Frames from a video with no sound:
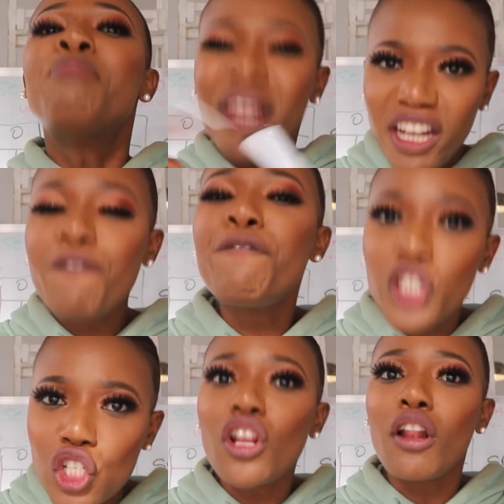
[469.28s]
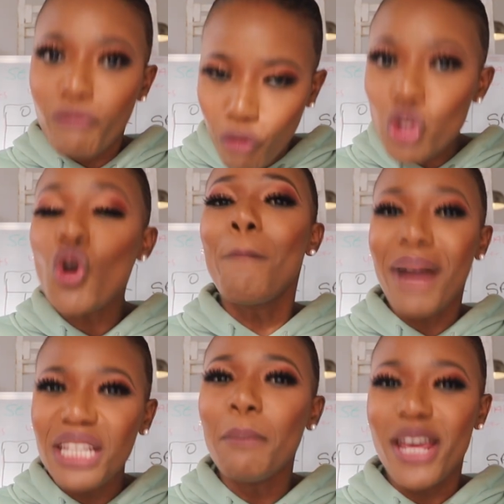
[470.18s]
beneficial for your
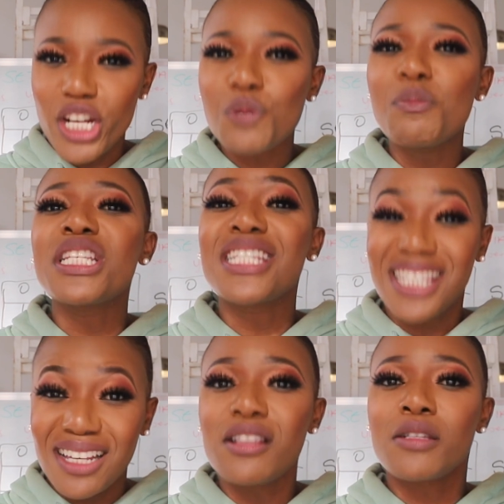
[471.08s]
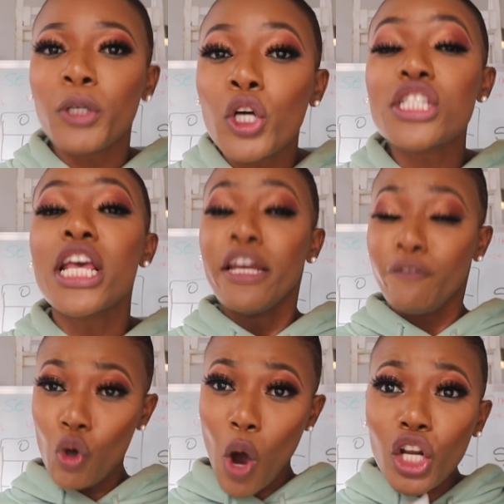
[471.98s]
money management skills, because
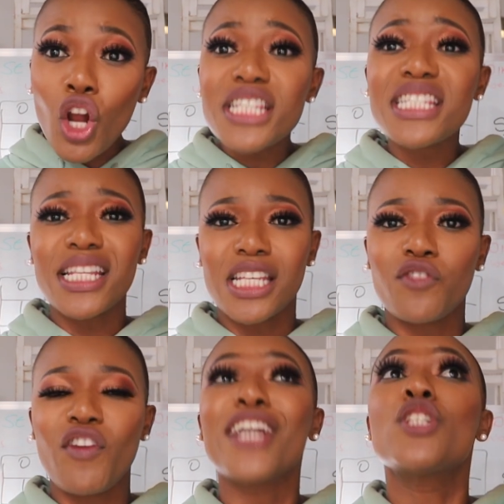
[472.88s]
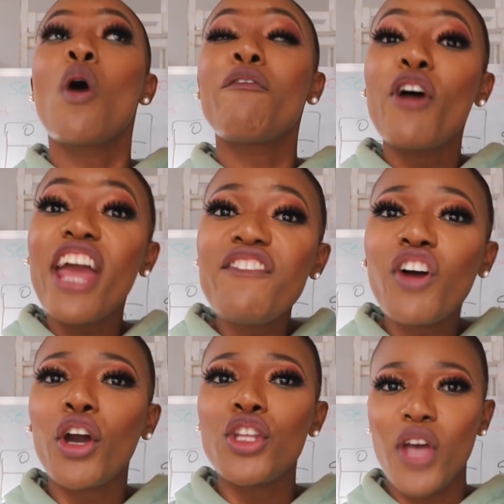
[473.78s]
if you are not satisfied, you are
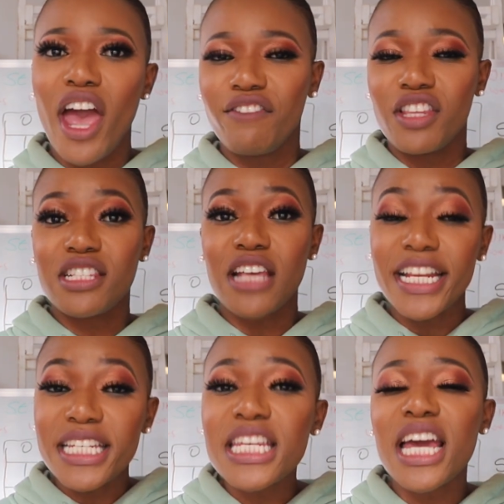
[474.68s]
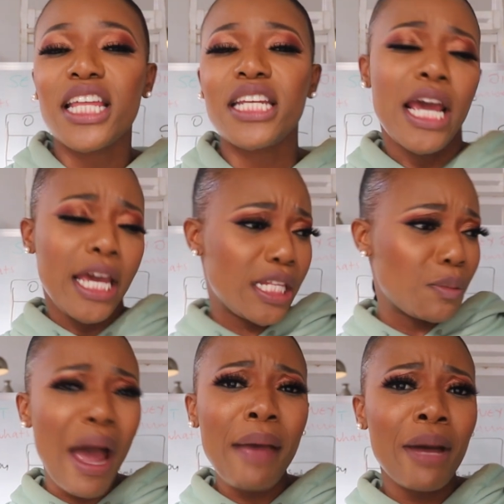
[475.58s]
forever going to have this idea that
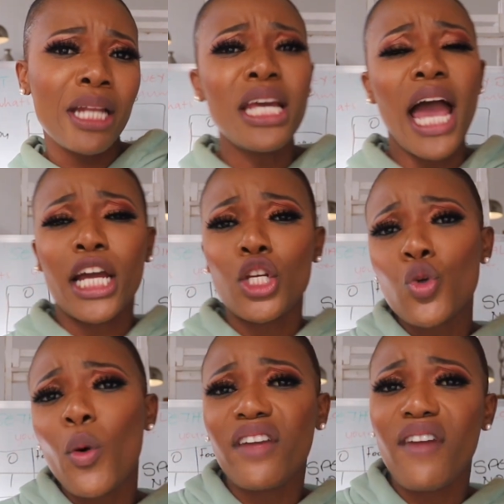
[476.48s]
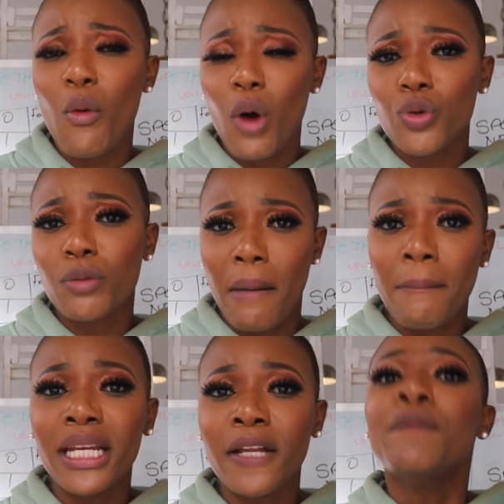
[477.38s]
it's my money, I can do whatever I want with my
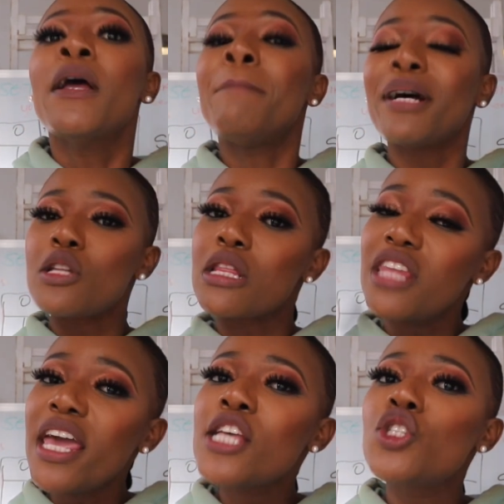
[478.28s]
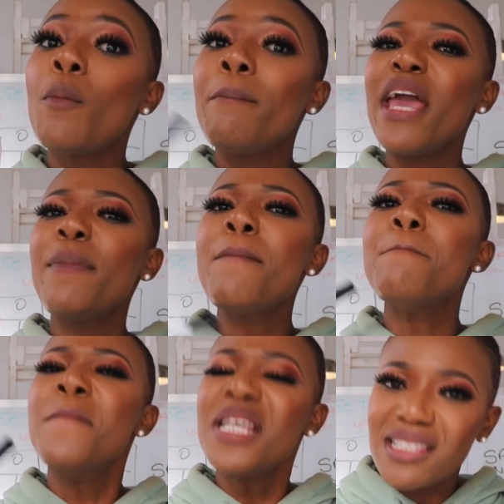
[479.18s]
money. But the thing is, you may be
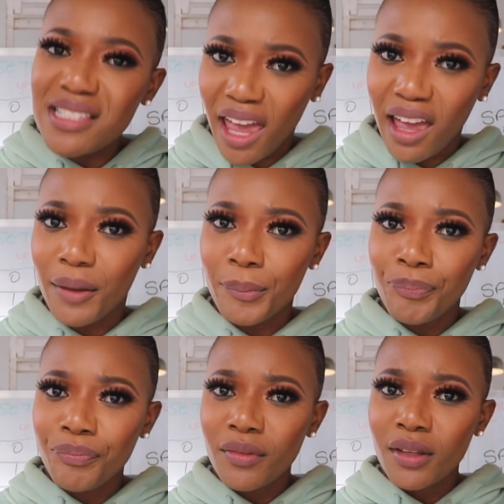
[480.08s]
missing